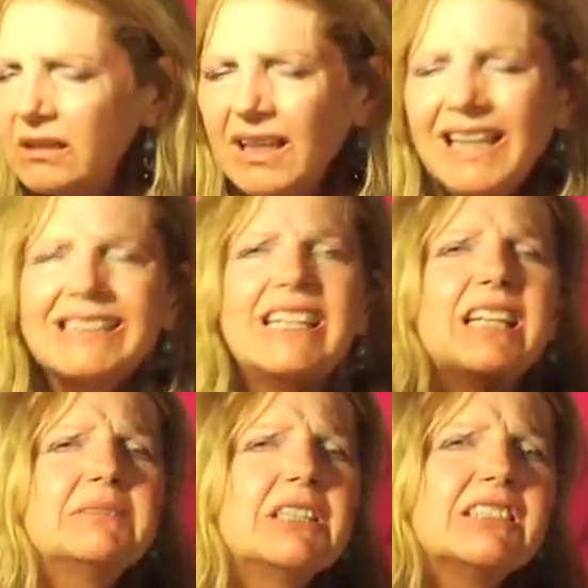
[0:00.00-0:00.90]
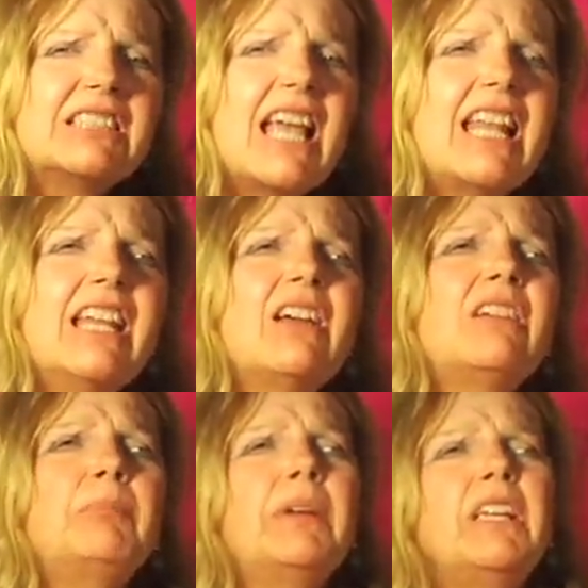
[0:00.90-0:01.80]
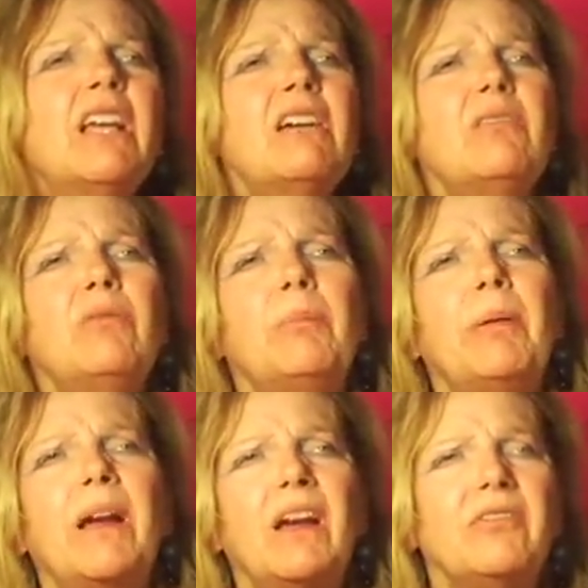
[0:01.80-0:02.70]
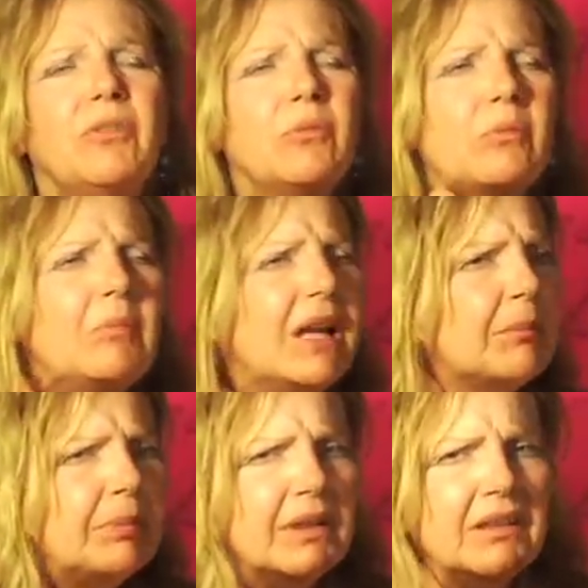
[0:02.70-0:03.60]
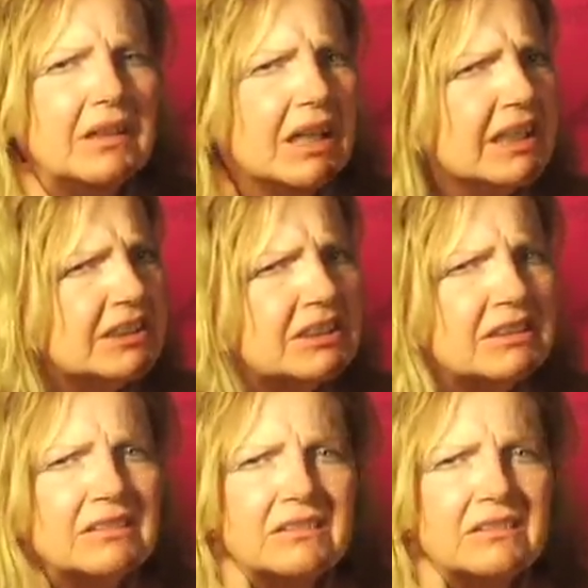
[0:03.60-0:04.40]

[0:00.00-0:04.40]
Goddamn society ought to be beyond repair if you want my opinionation.